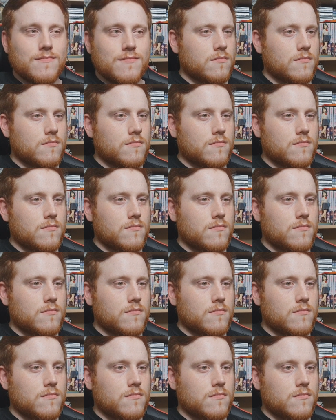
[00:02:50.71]

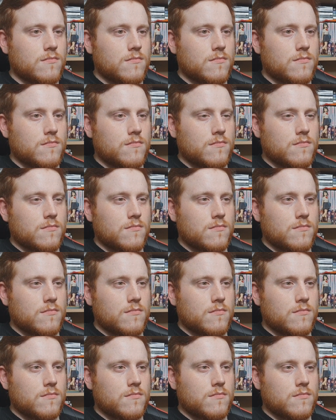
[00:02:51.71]

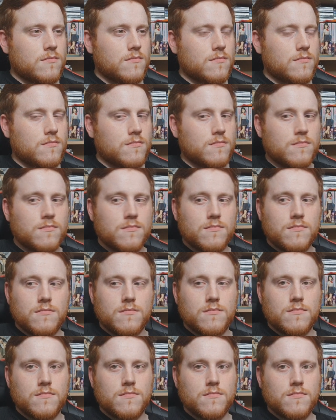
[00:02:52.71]

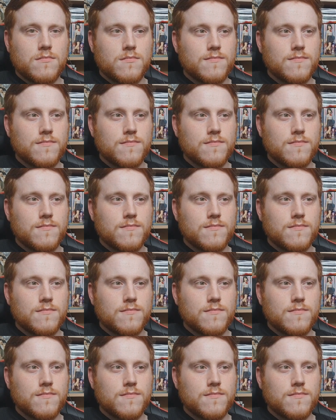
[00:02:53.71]
Nobody speaks.